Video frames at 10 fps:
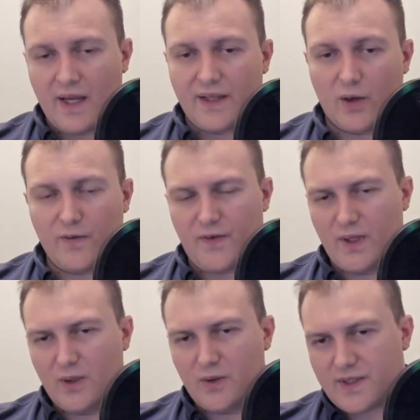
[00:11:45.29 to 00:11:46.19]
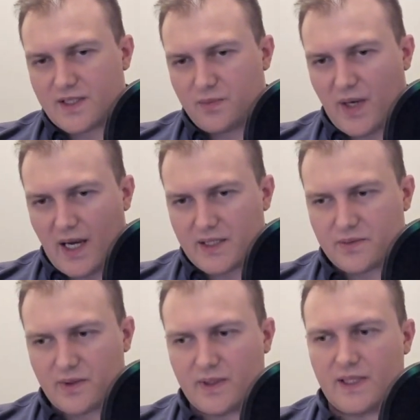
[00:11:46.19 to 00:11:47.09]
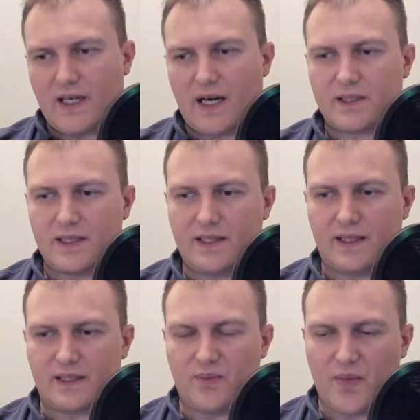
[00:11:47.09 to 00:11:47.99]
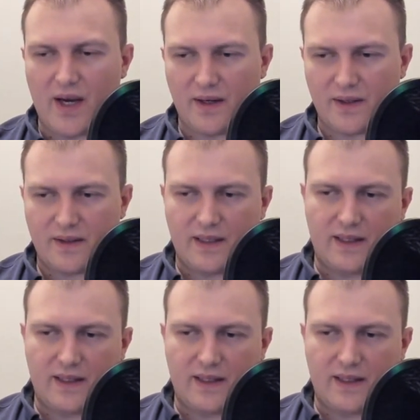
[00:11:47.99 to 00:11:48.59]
Now, if you lose this password, it actually doesn't matter,